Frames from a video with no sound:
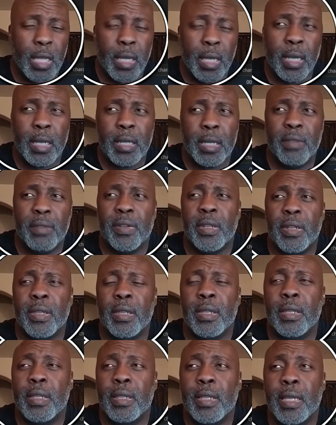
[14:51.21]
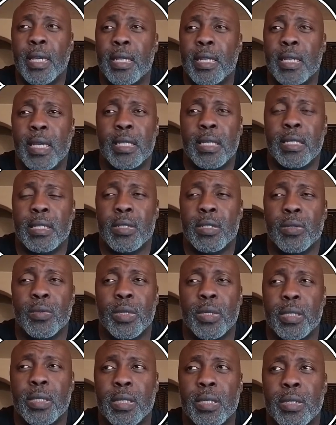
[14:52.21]
any further than that. I just
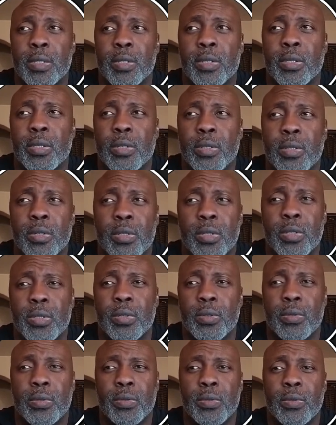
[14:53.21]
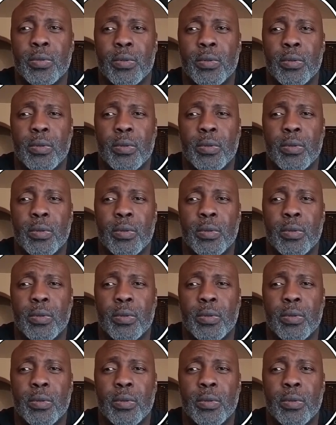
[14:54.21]
want us to